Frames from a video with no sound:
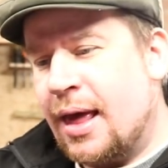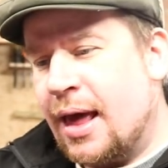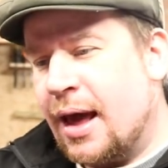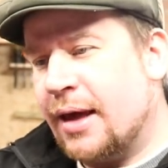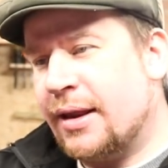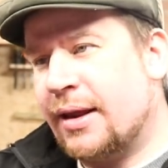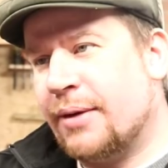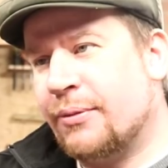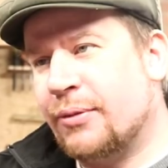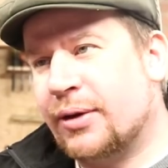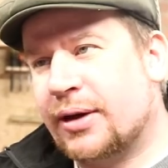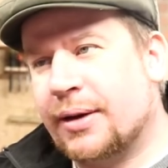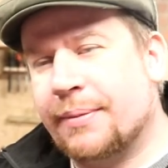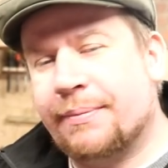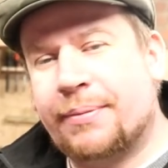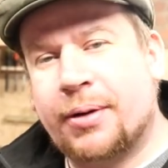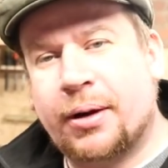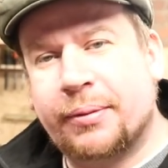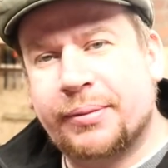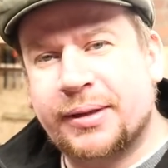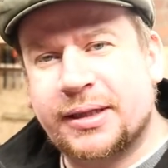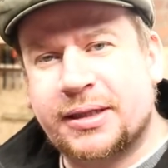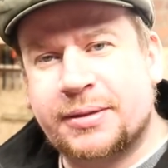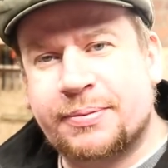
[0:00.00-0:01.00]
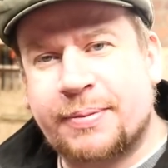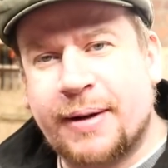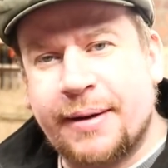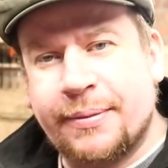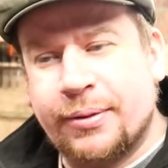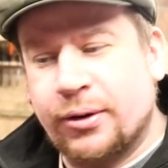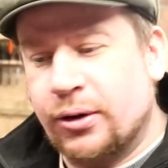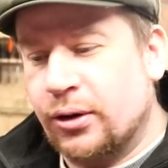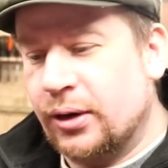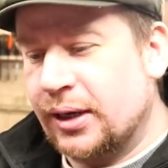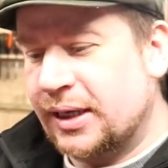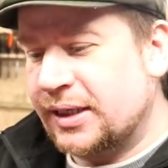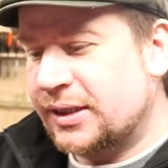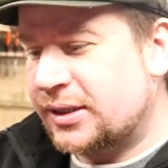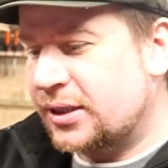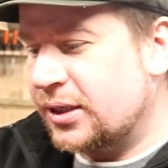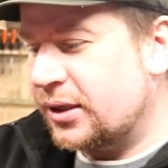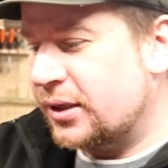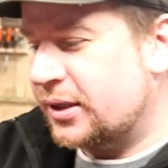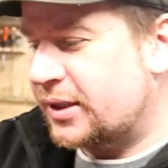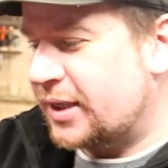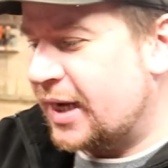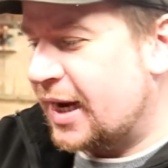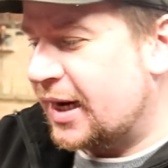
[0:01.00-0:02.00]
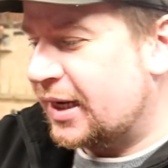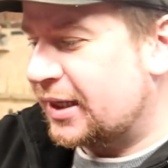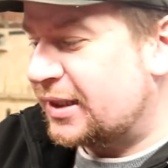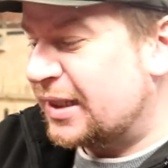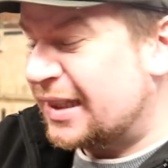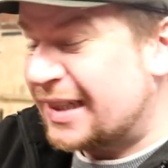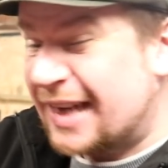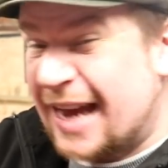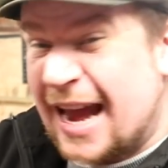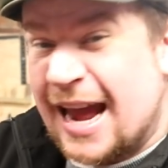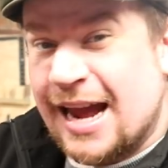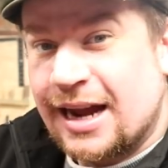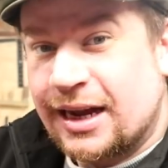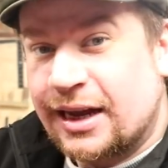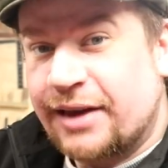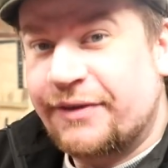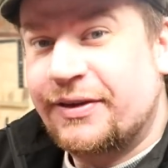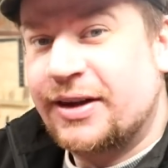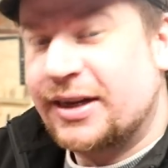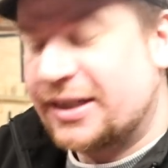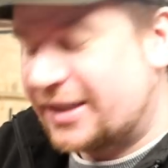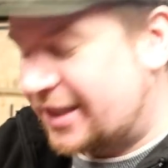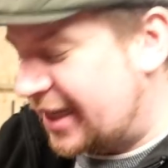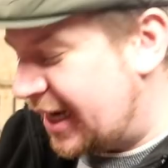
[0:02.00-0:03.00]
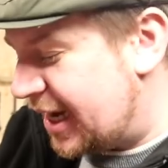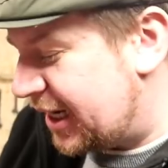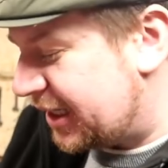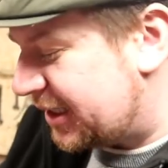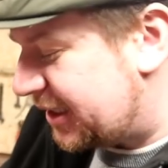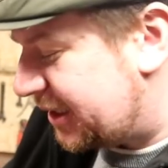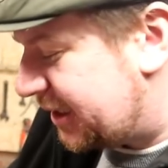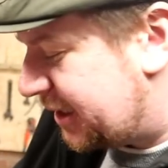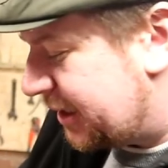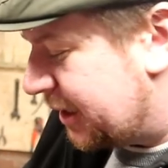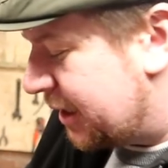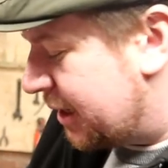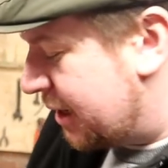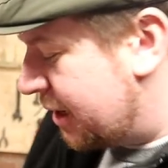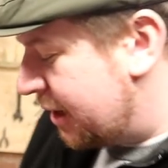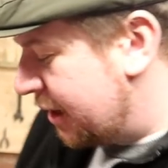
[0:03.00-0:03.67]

and then we can pop this spray ball into the tank today and give it a test.